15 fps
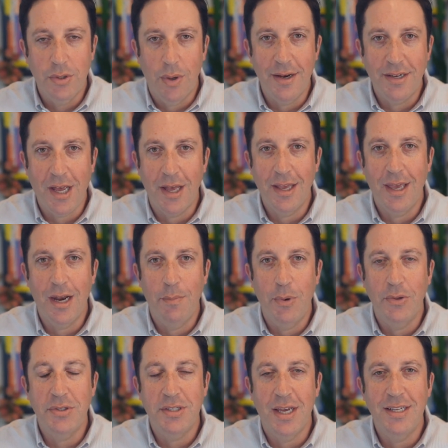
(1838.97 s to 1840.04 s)
so I'm talking out of
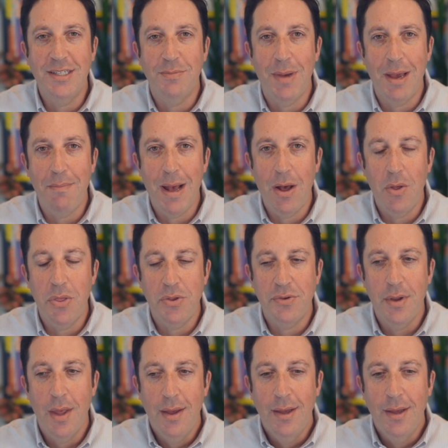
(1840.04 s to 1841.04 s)
both sides of my mouth.